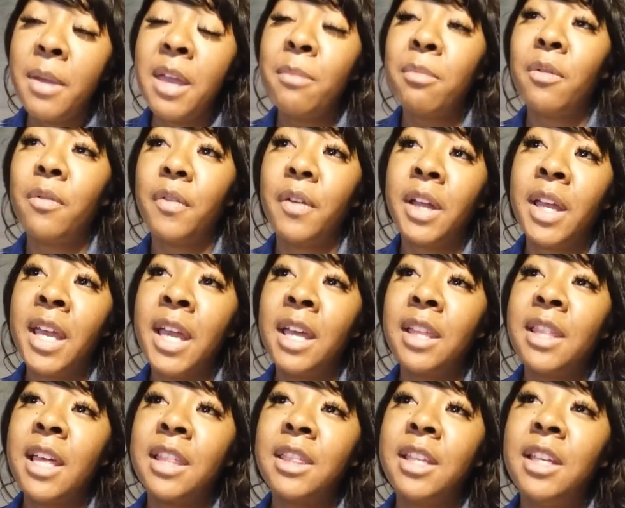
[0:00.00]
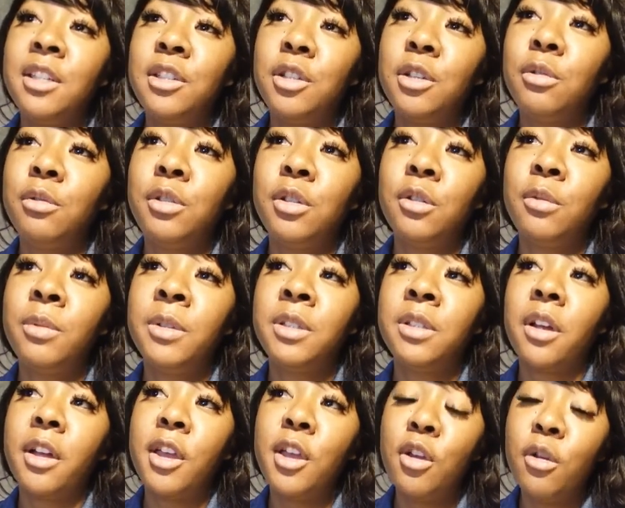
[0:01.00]
People forget that these
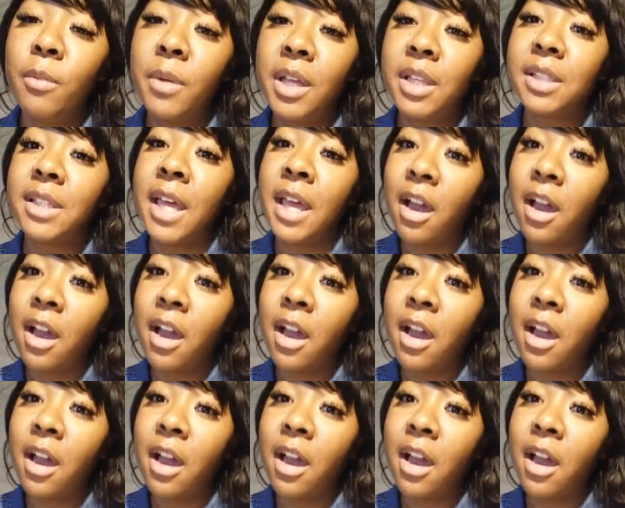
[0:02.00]
YouTubers are humans.